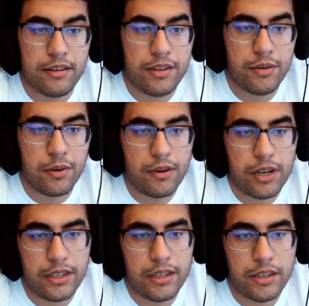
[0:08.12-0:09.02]
So we're
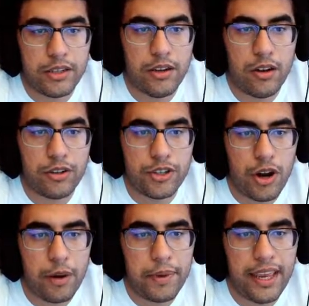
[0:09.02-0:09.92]
going to install
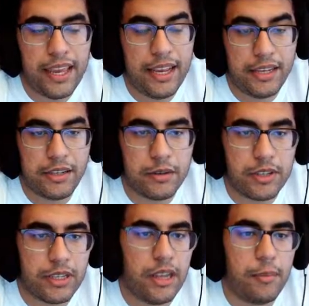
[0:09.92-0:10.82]
Sharp Keys, which
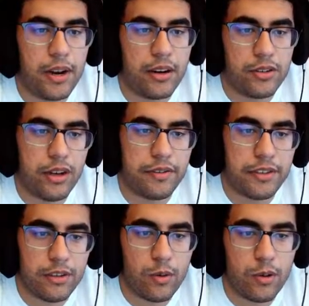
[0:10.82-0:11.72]
is on the Microsoft
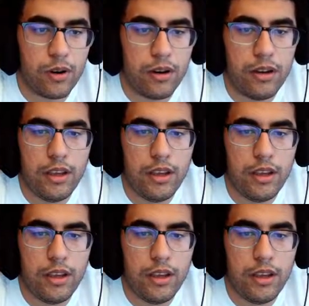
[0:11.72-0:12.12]
Store.